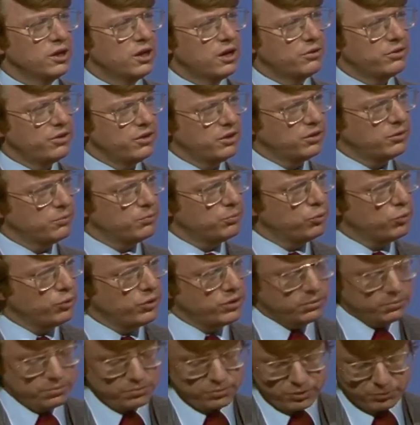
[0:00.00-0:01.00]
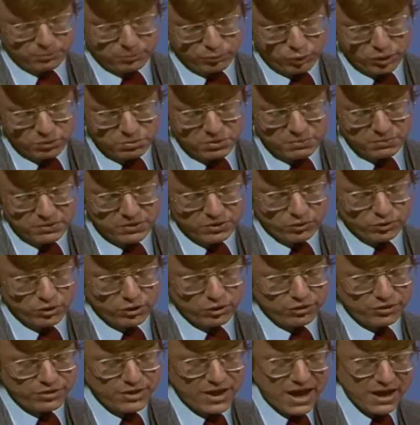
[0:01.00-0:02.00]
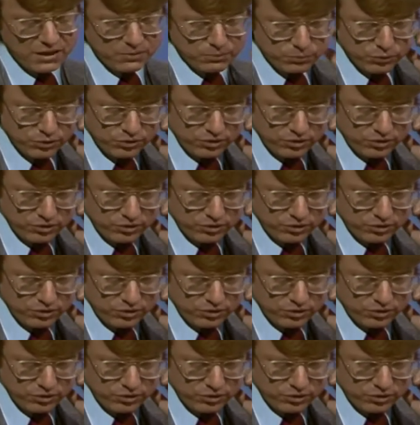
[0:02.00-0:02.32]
I think the point, the point may be, though, that that